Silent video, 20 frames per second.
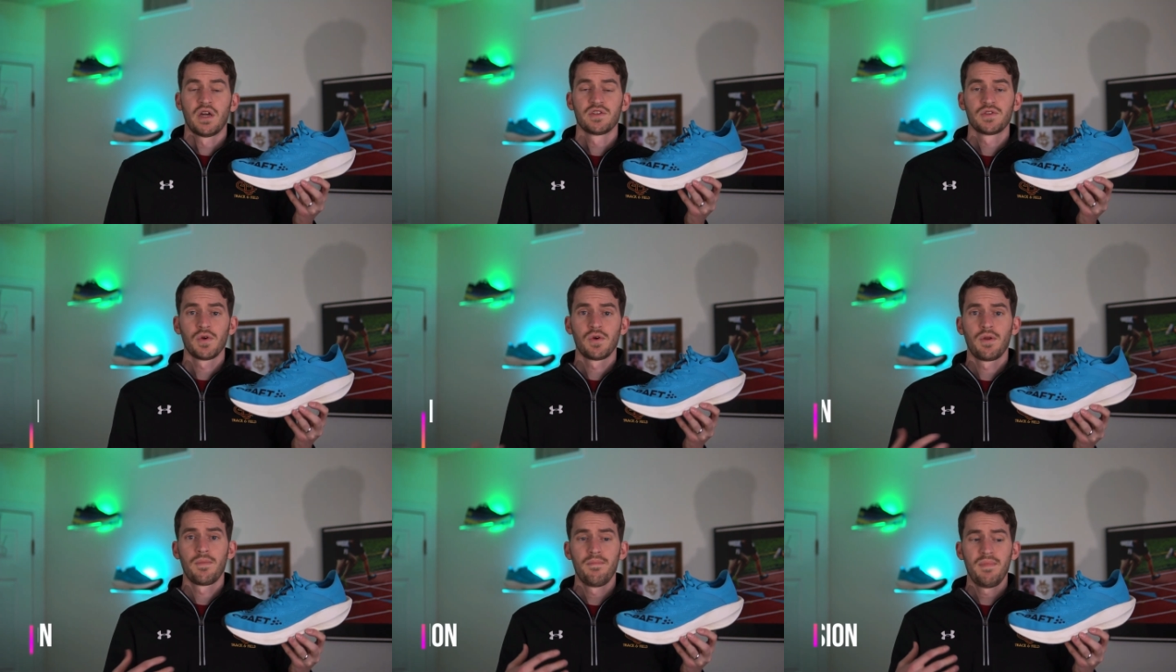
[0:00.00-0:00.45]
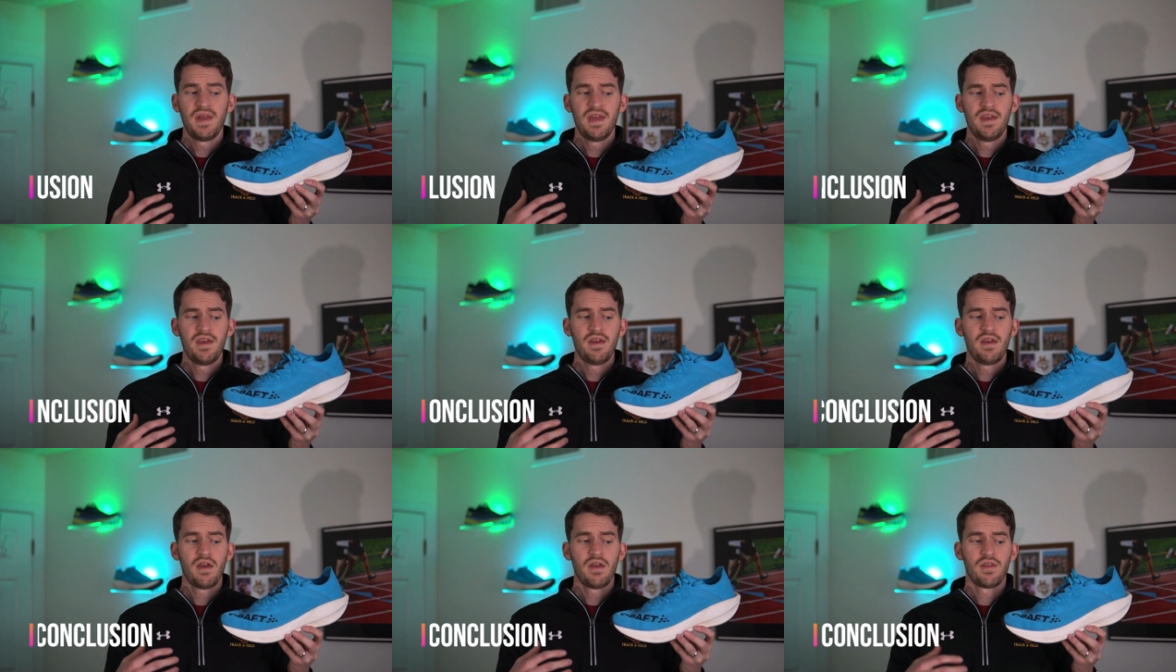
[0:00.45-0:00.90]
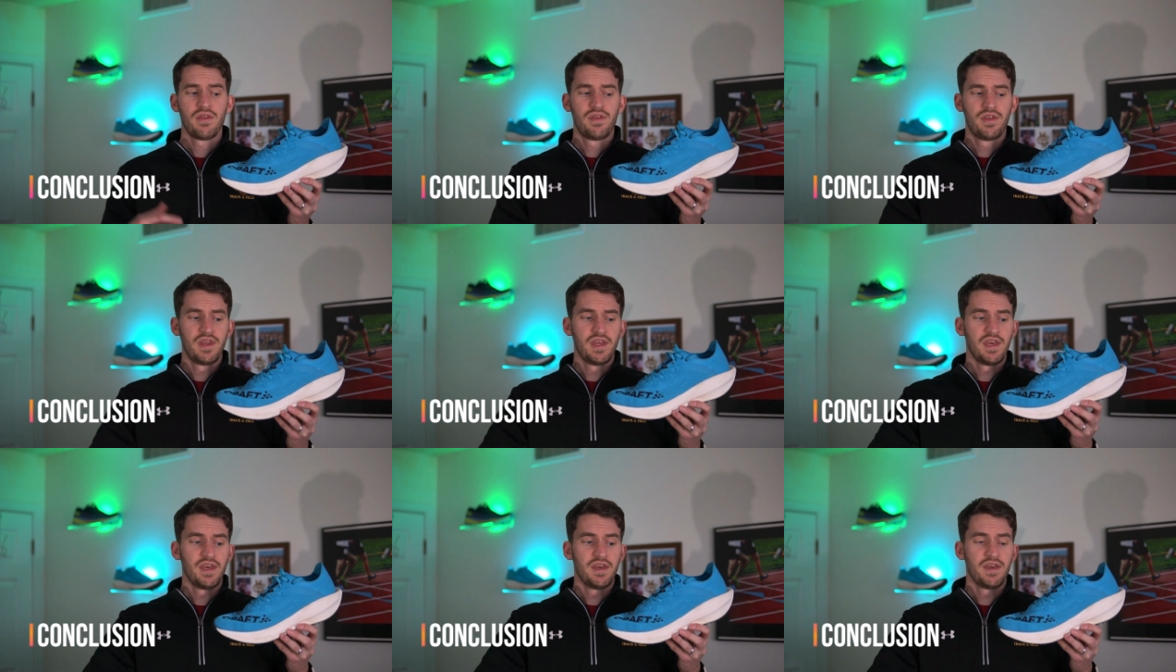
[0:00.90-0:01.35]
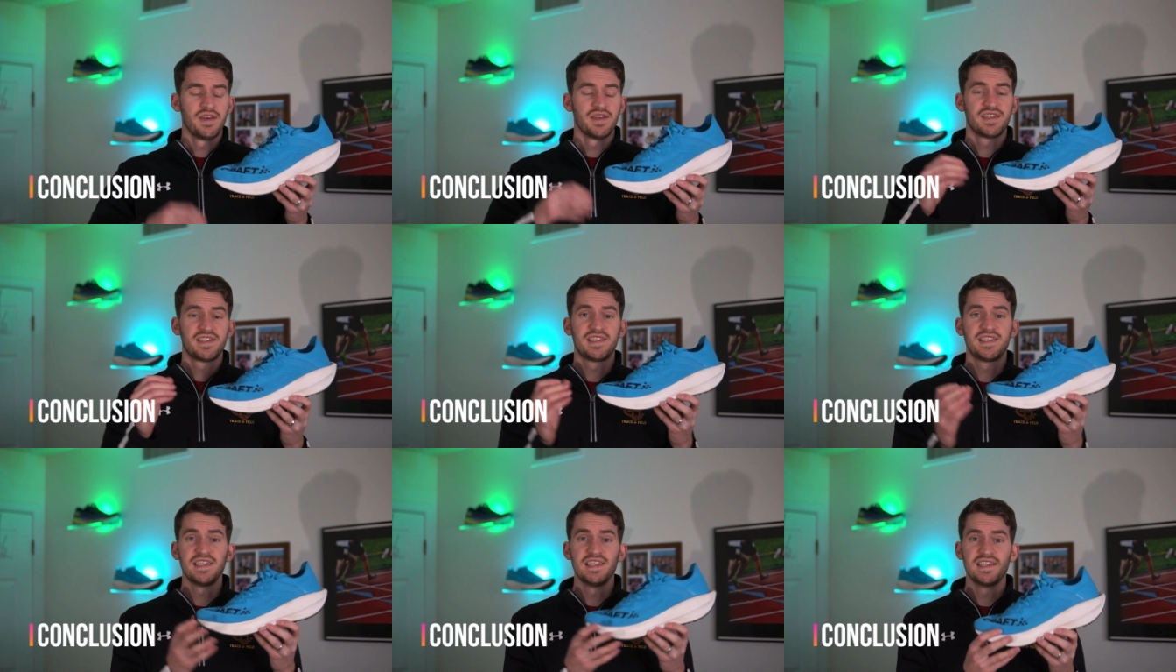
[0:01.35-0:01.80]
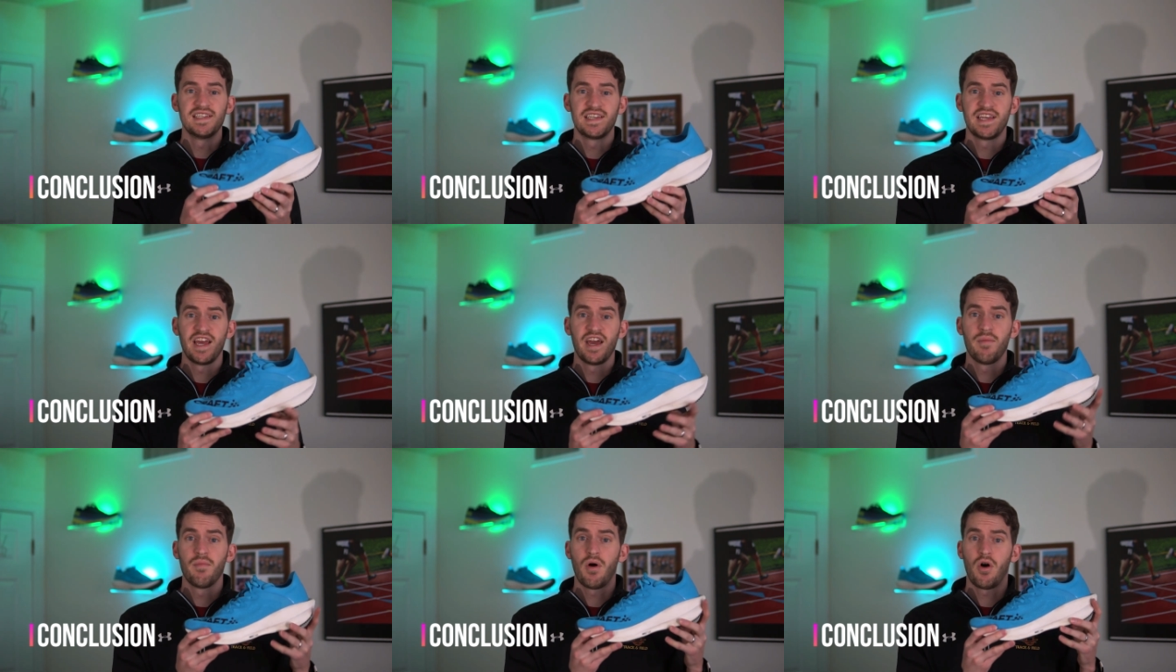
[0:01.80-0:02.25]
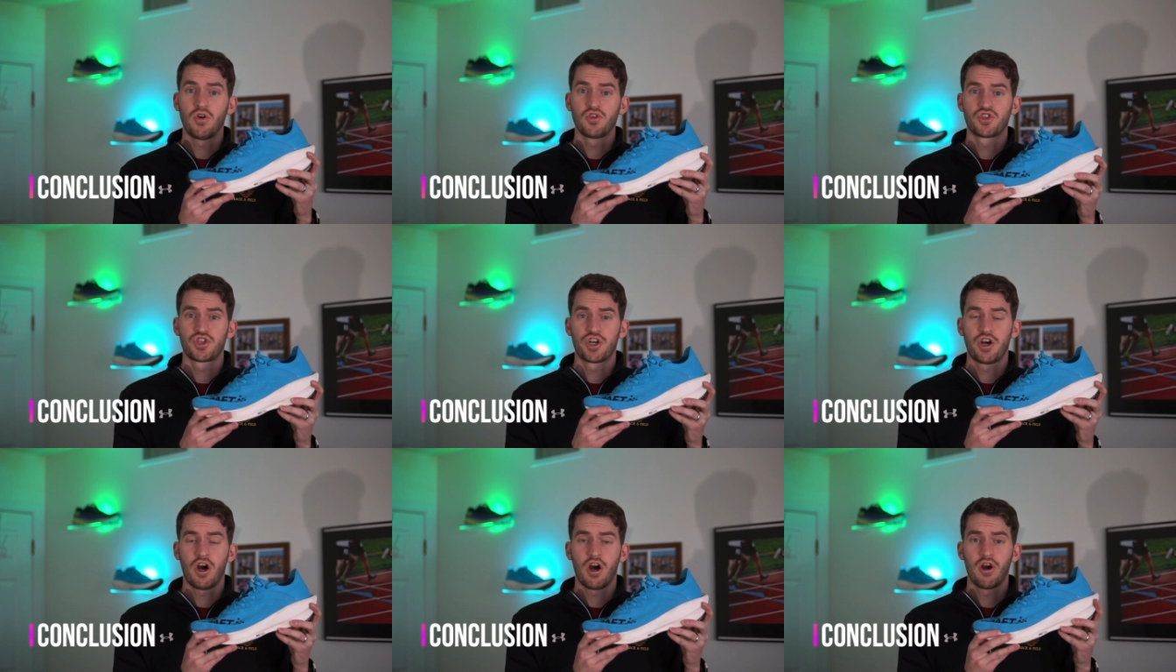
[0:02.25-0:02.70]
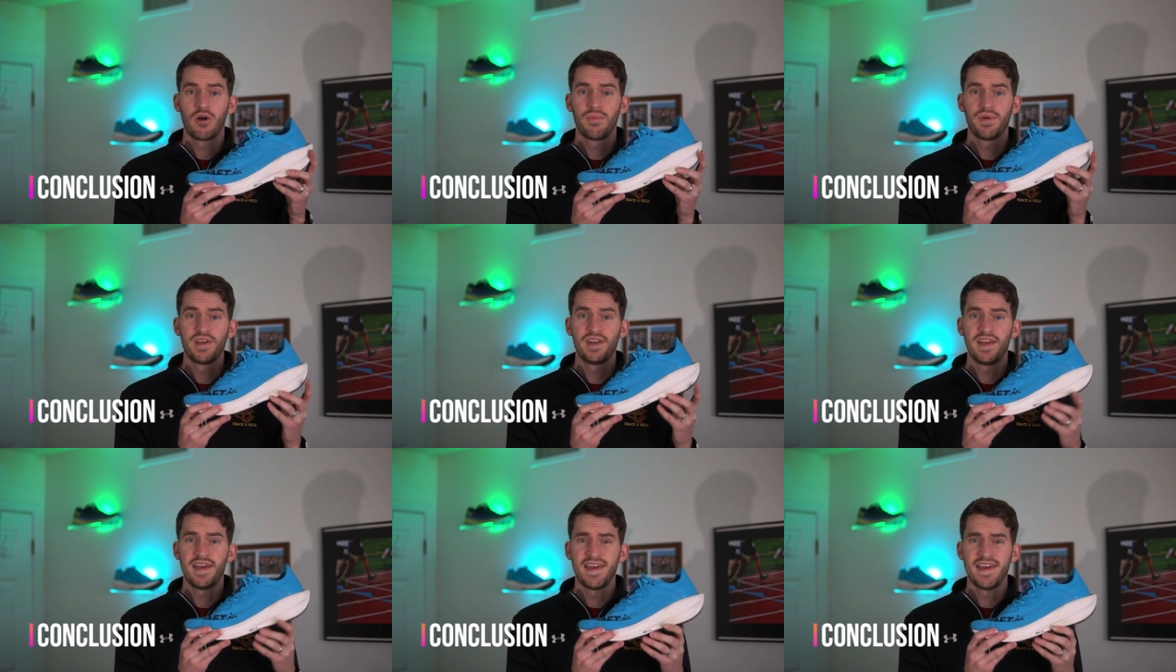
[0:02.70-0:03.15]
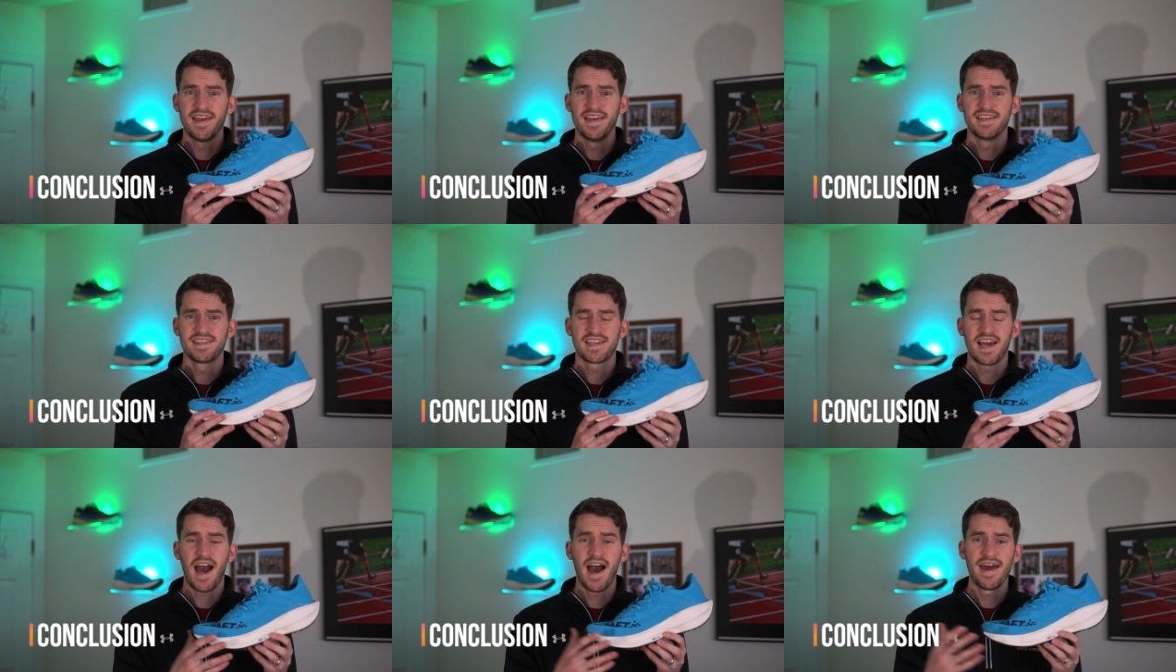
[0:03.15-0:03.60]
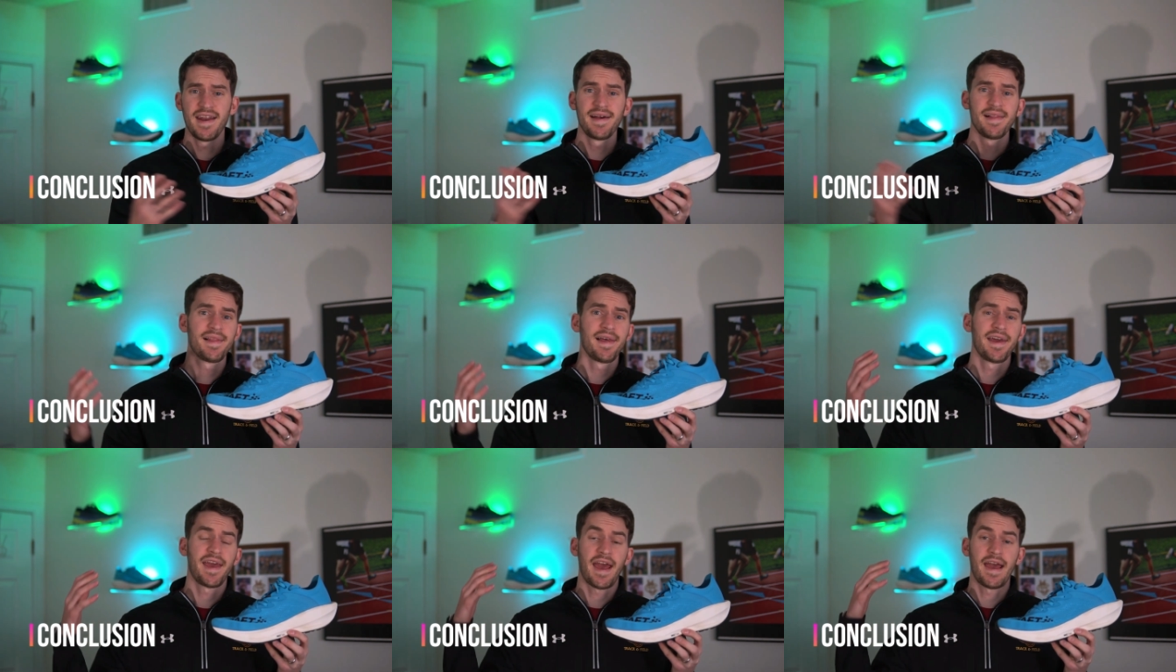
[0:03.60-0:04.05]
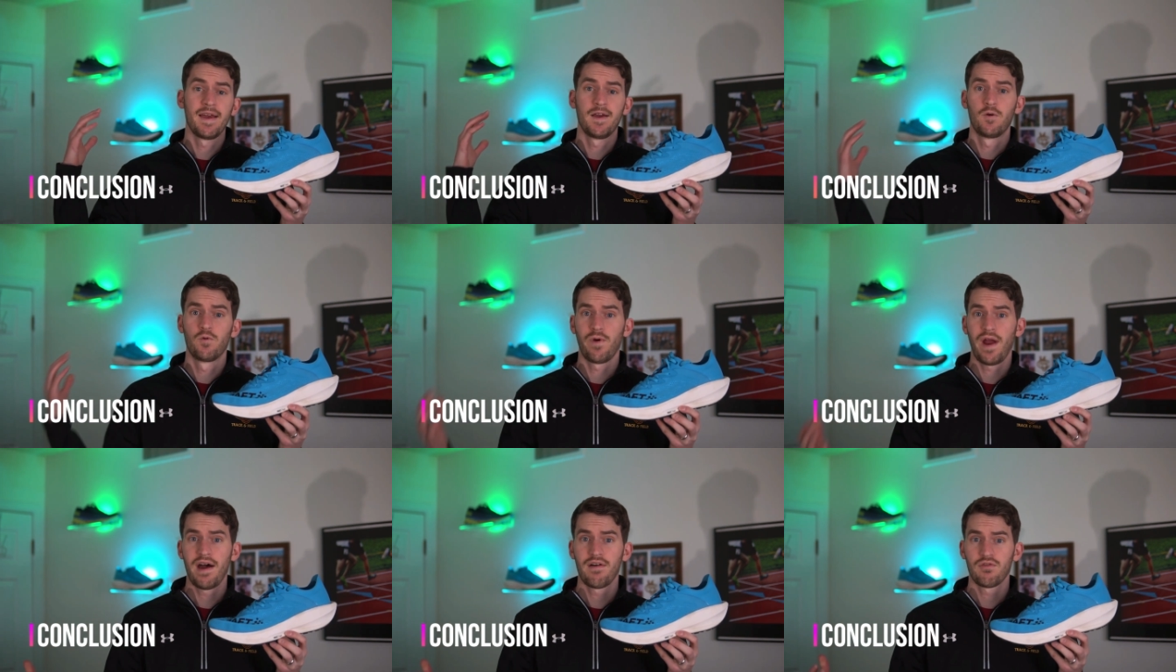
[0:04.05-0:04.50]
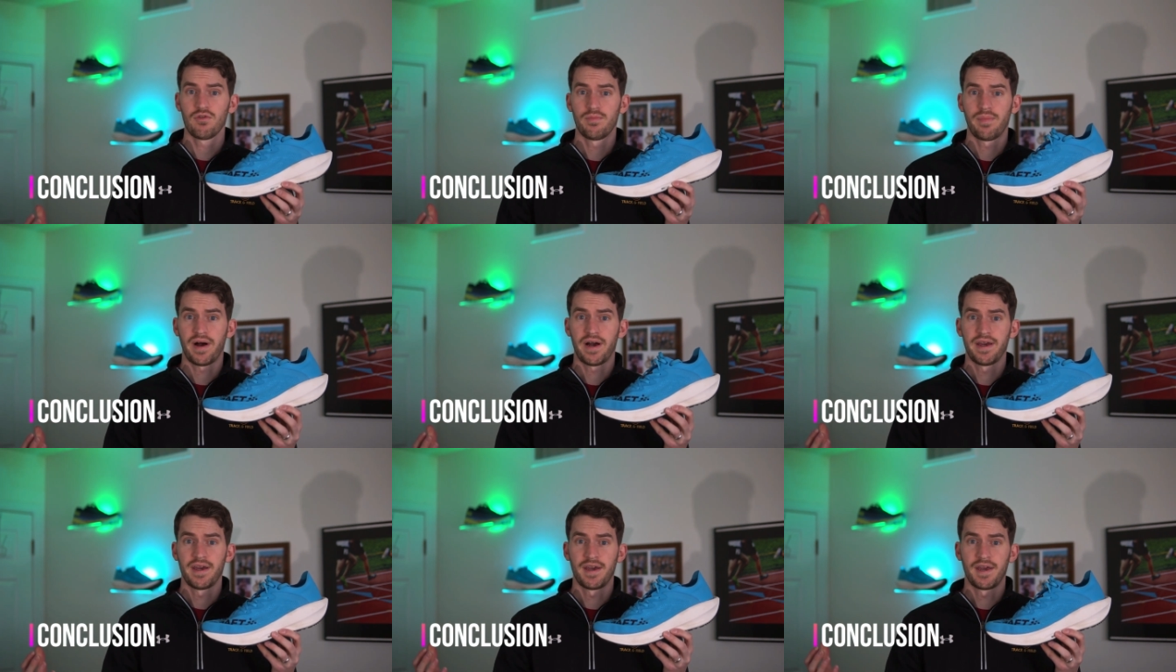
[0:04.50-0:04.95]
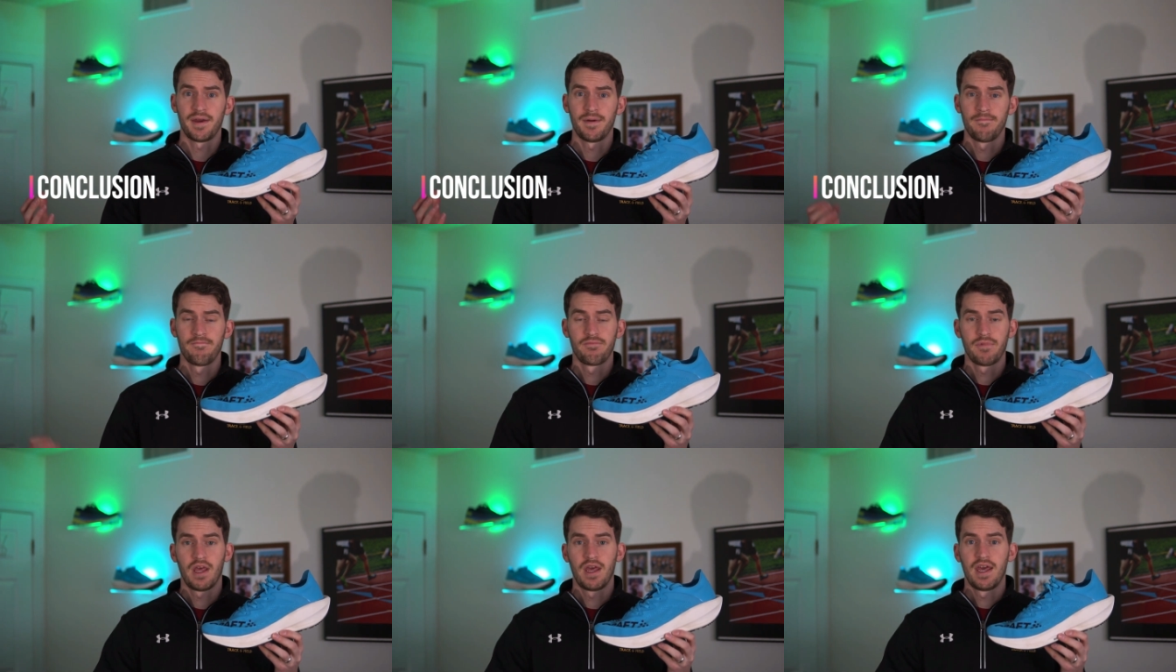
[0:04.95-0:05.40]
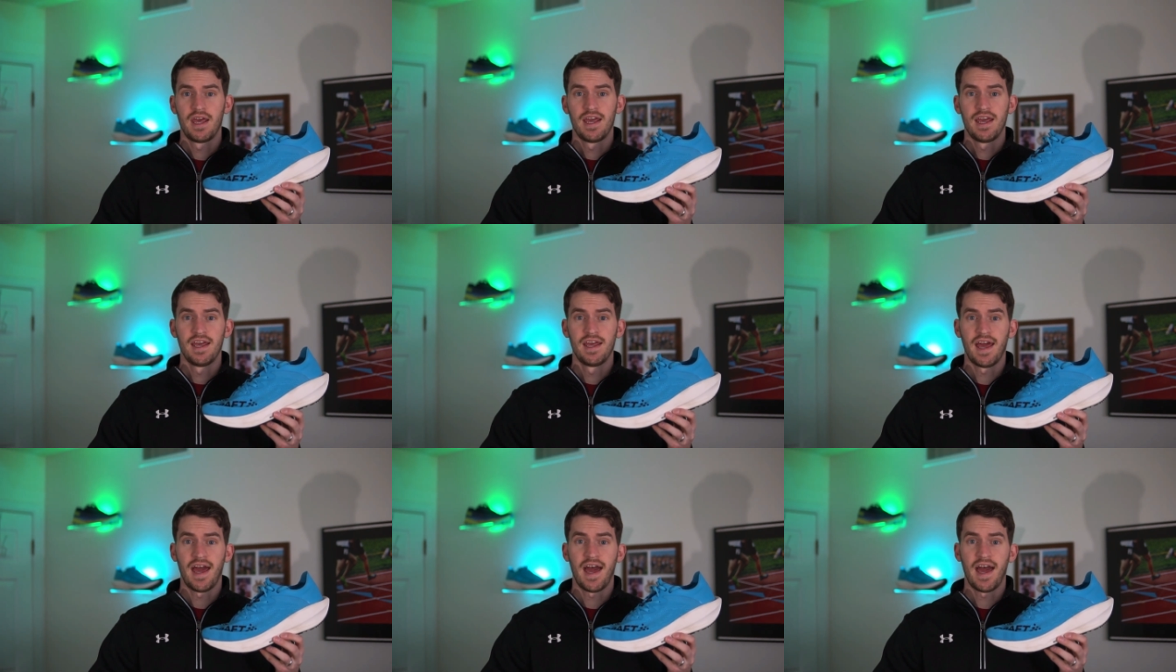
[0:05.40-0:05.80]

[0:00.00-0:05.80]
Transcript: So to me the CTM Ultra Carbon is kind of like a gravel bike. It